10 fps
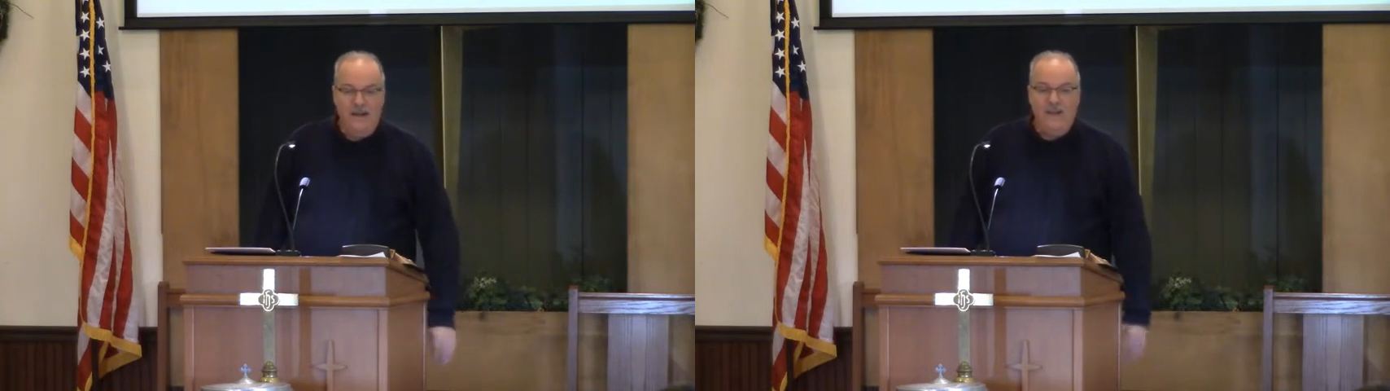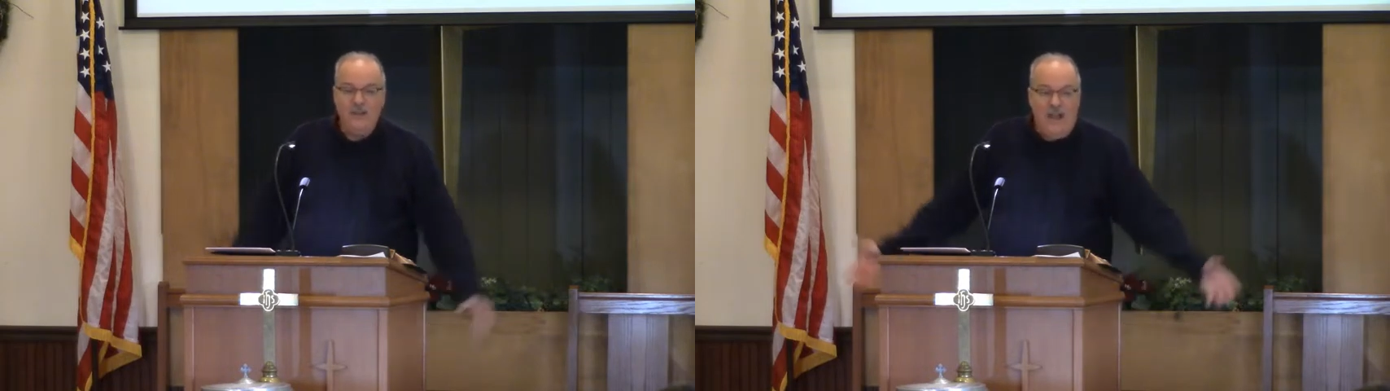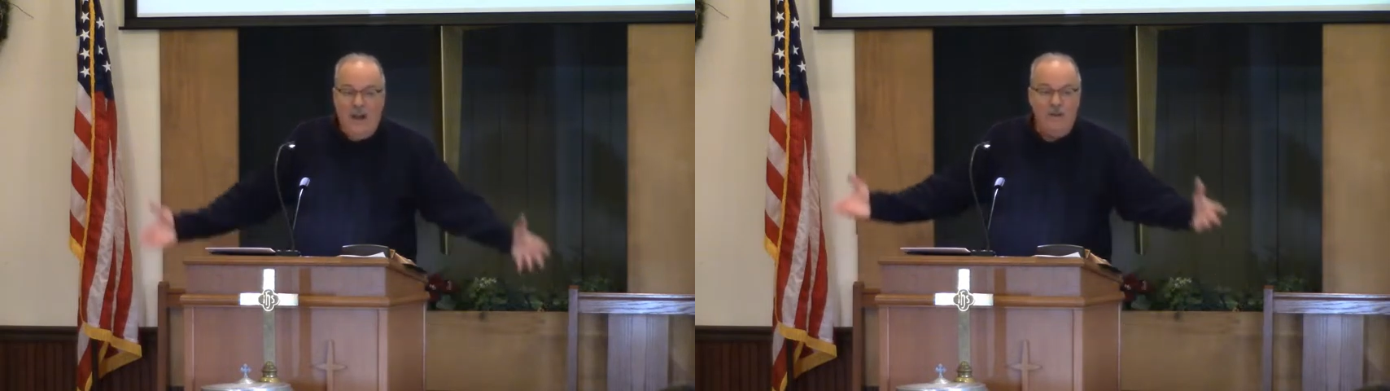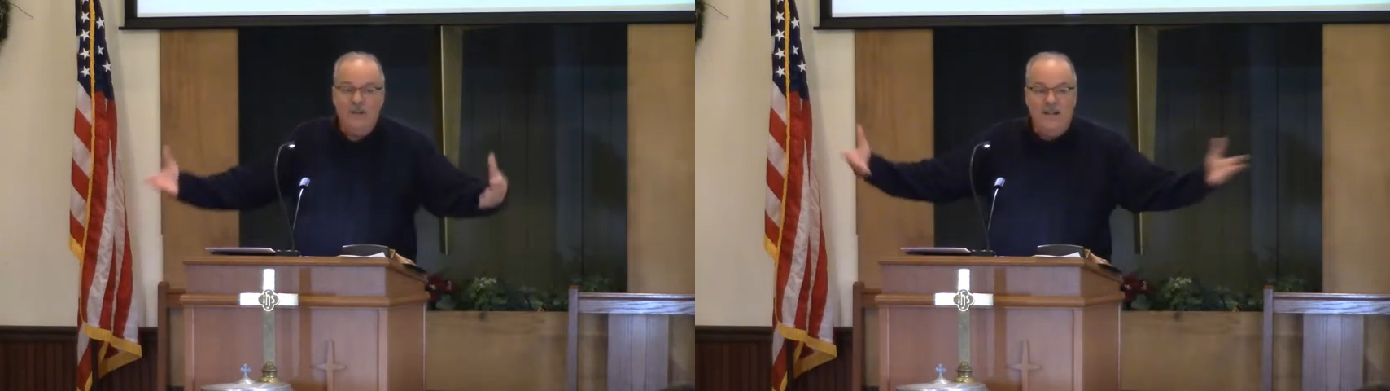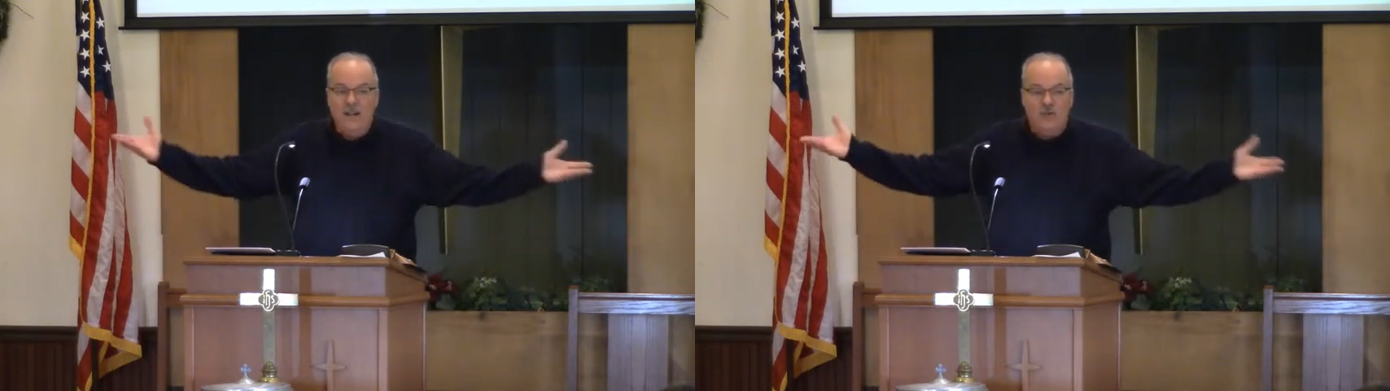His
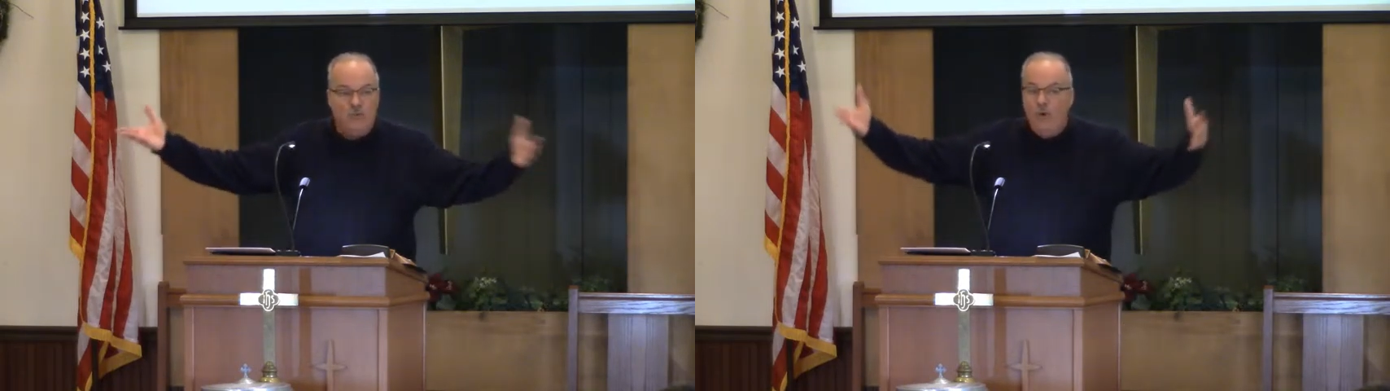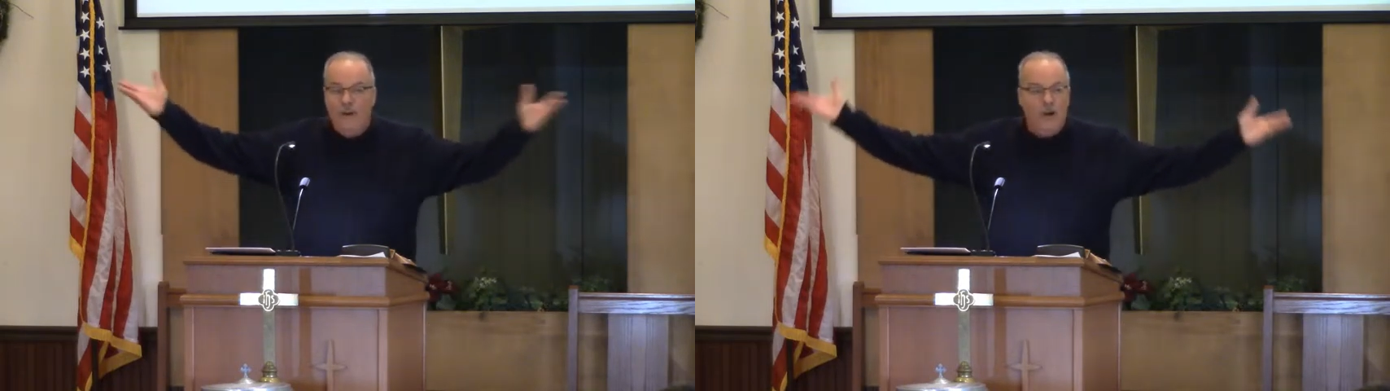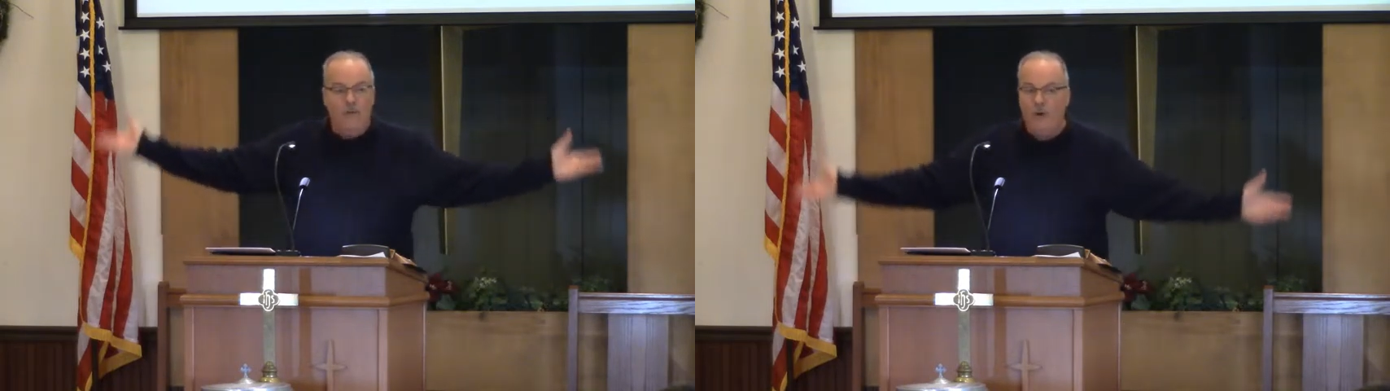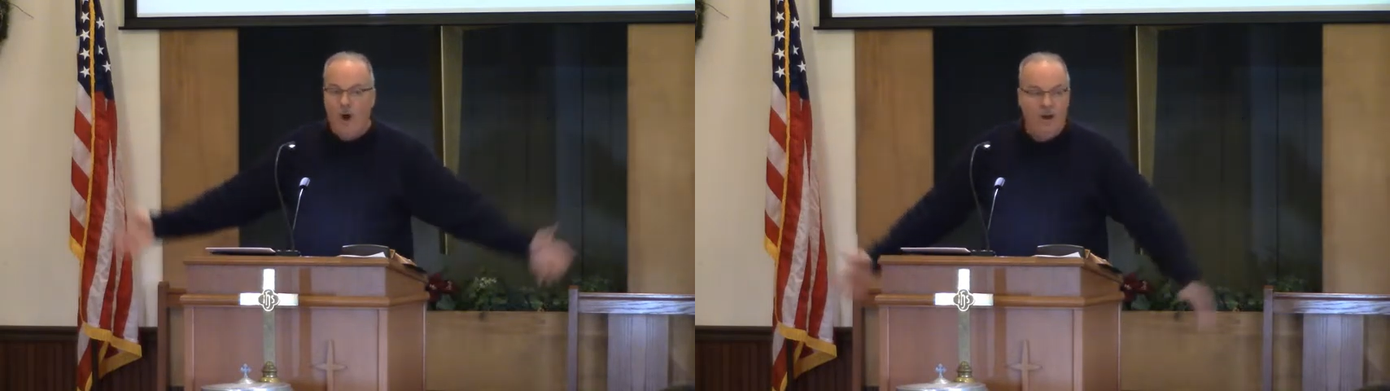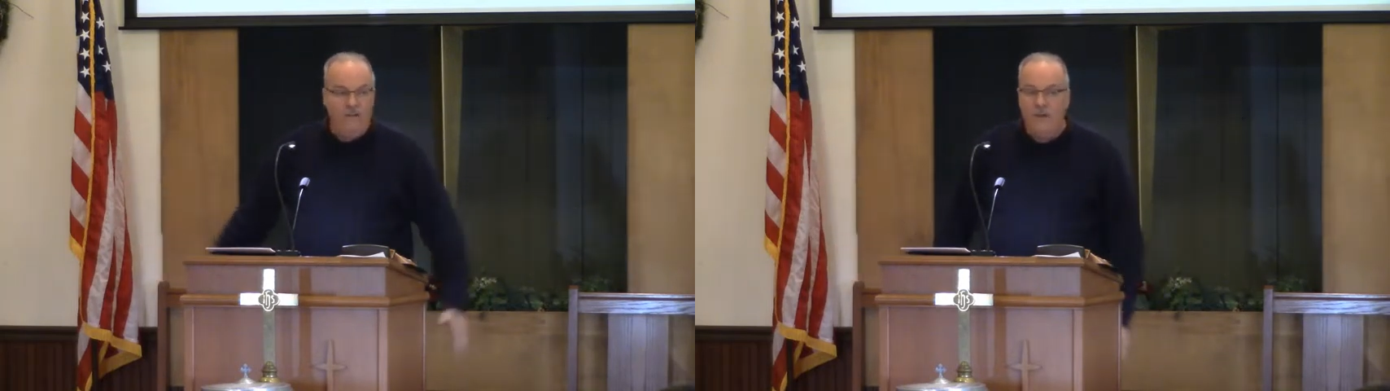sovereignty is ruling over
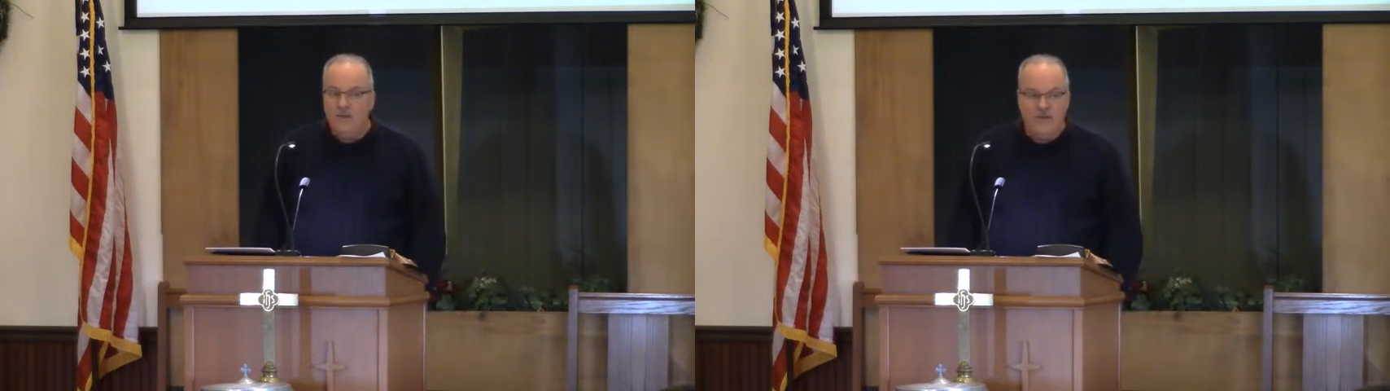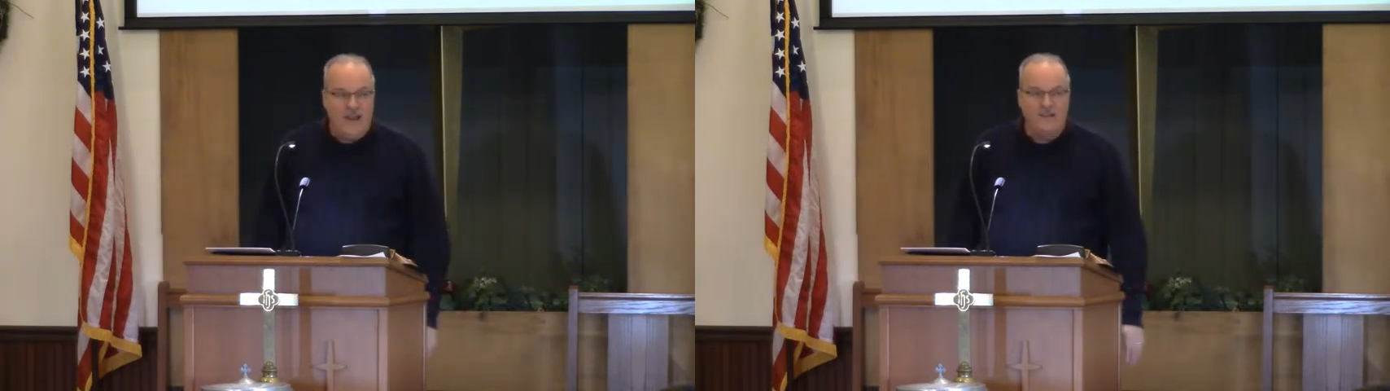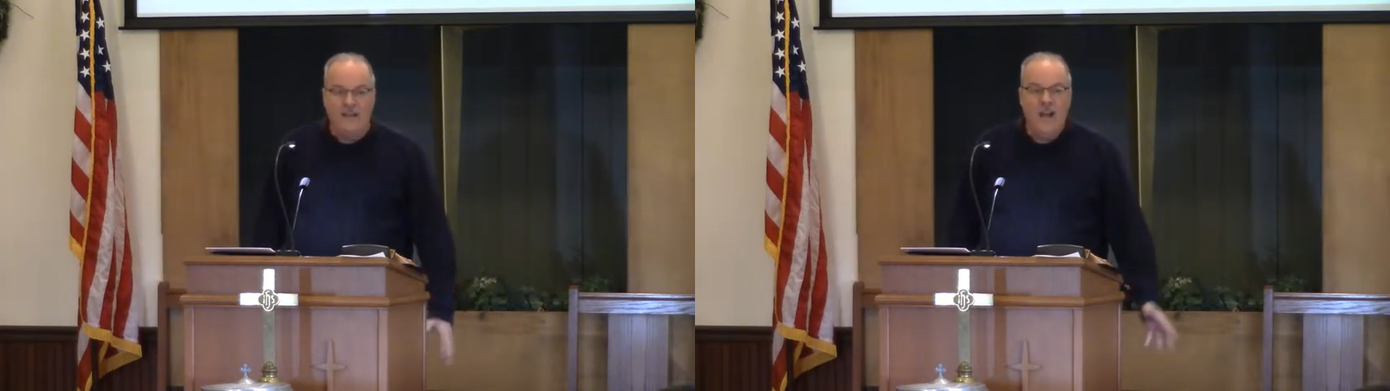all of those things.